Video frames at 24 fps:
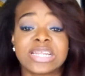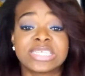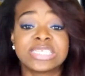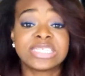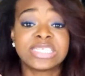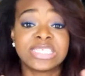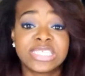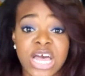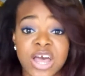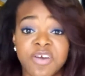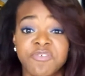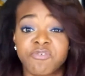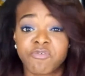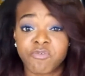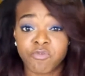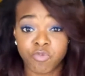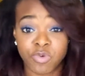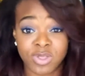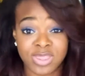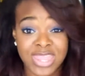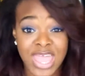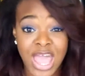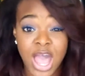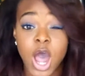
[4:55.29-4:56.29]
of stuff
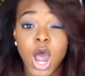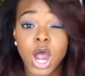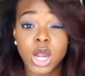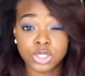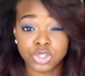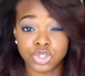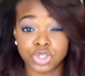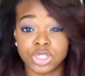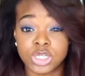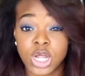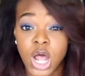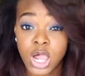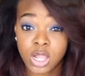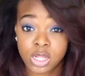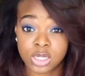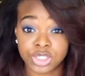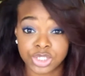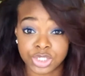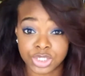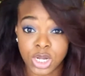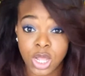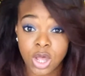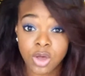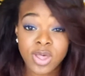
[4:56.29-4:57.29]
with that
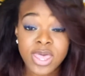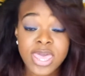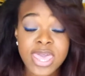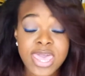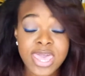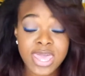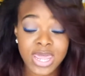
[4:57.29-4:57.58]
$100, you know,